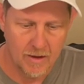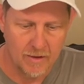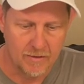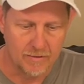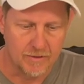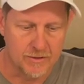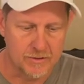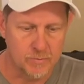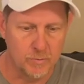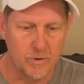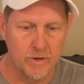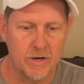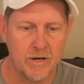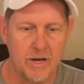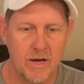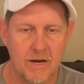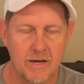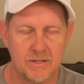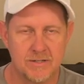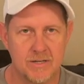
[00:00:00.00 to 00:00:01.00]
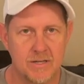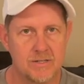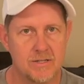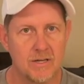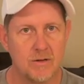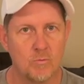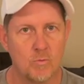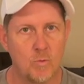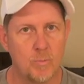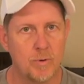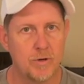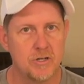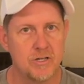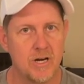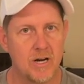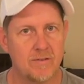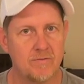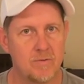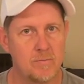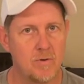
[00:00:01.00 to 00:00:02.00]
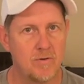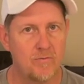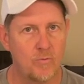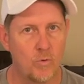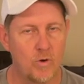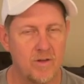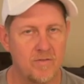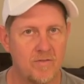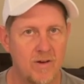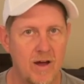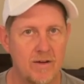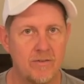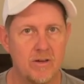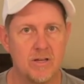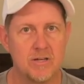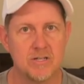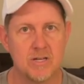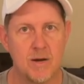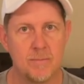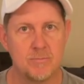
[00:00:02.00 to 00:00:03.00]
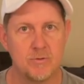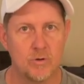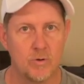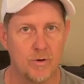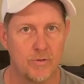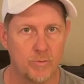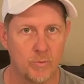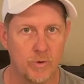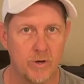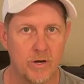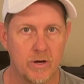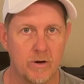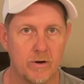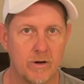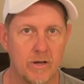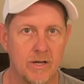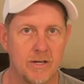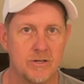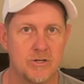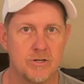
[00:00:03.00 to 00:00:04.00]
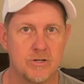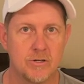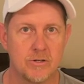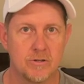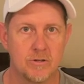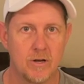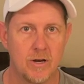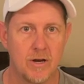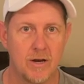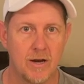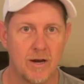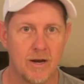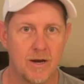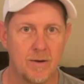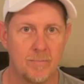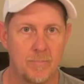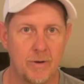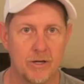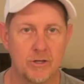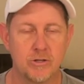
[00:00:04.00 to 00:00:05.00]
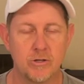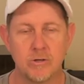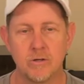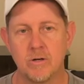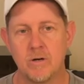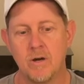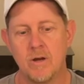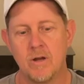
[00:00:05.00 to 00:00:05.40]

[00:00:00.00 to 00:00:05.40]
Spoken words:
this one says it will project from a 45-inch up to a 300-inch picture.